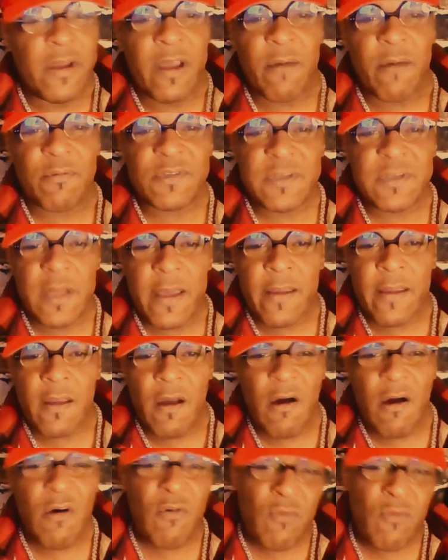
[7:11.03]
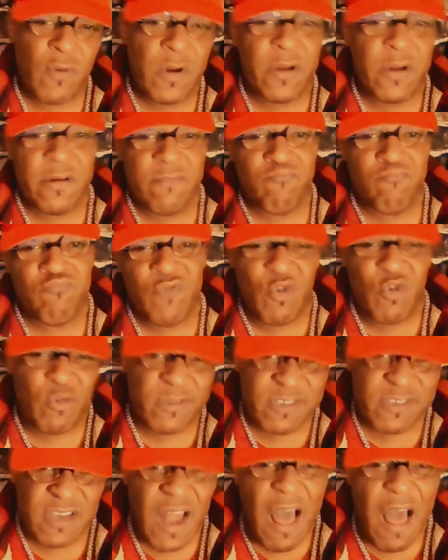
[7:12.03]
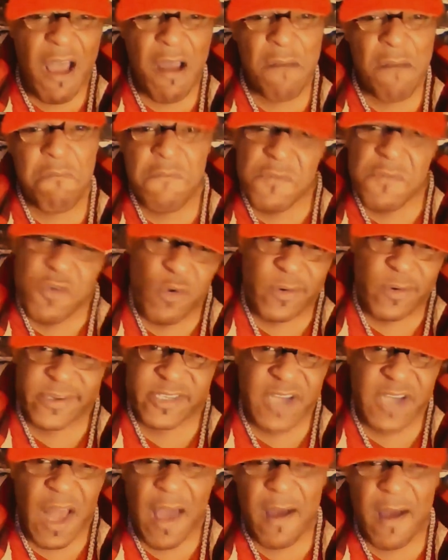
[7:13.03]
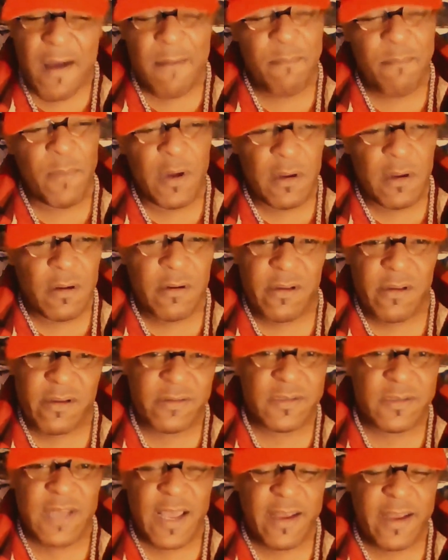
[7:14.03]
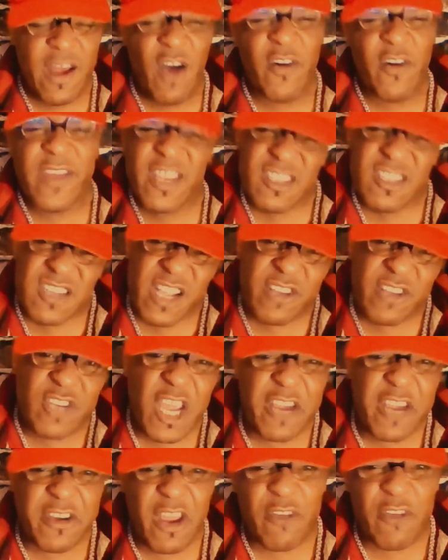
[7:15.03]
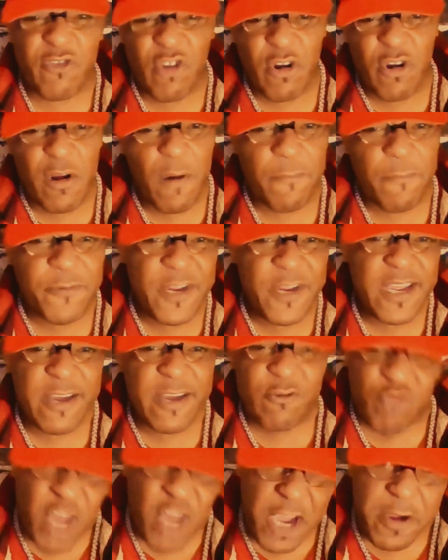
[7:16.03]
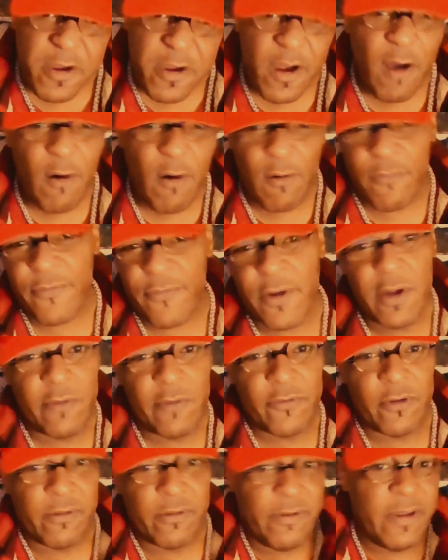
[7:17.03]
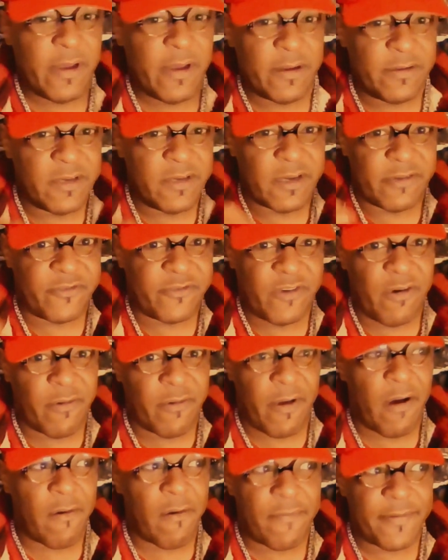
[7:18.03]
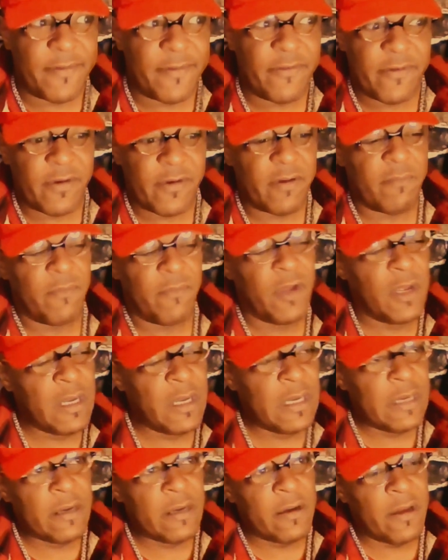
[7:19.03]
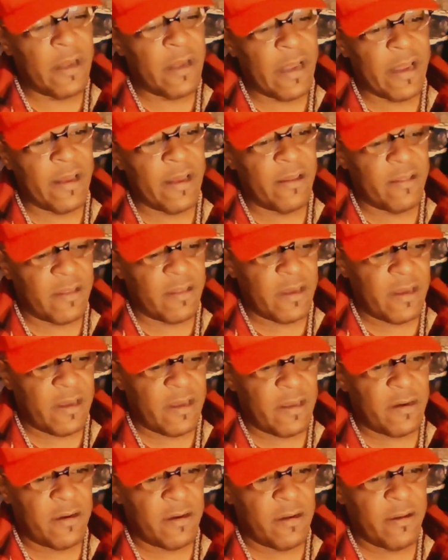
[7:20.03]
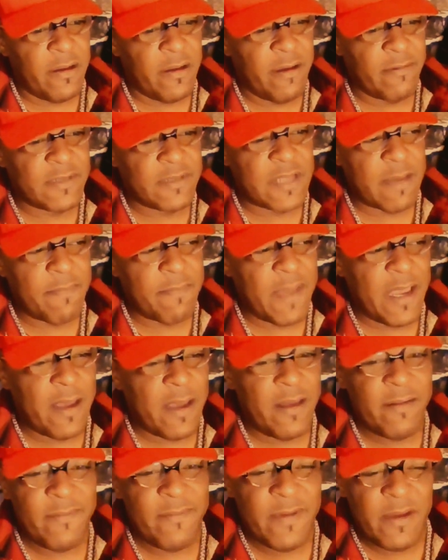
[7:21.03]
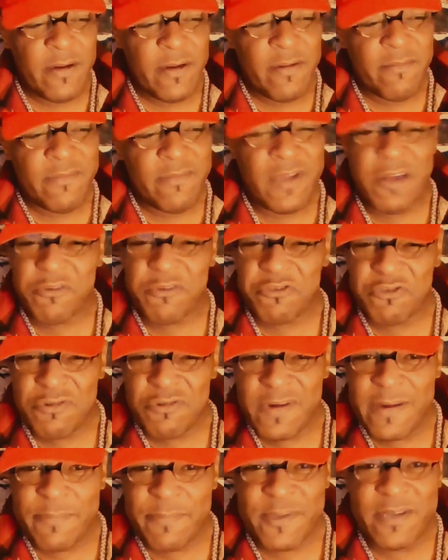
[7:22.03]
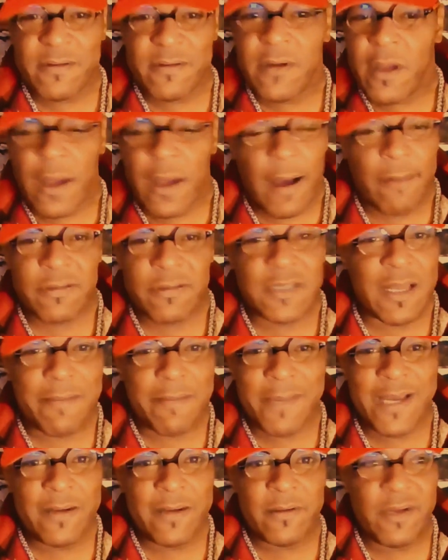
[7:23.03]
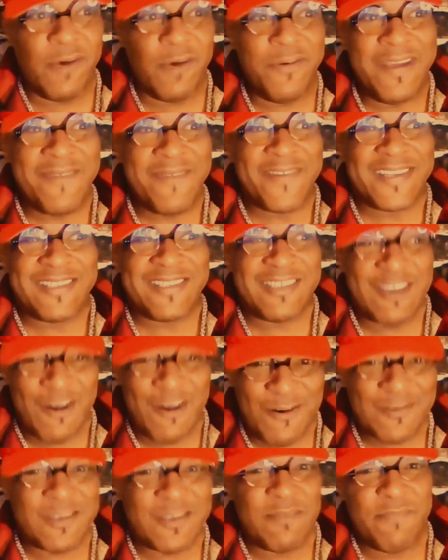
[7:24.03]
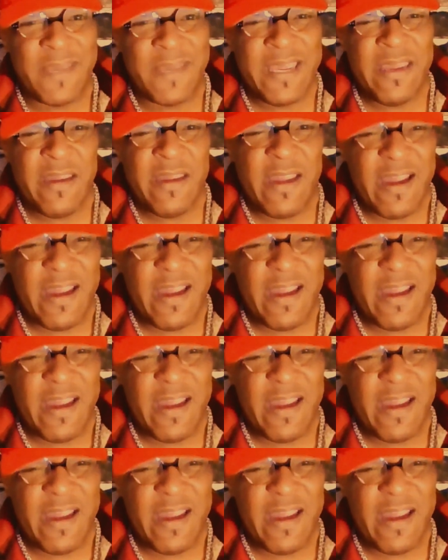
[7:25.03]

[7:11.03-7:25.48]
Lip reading: It was like, oh, you a slob? You a slob? It was like, no. He was like, take that shirt off, then take it off. So the nigga took his shirt off and shit. And then he was like, man, they're tripping. I was like, man, don't even talk to me.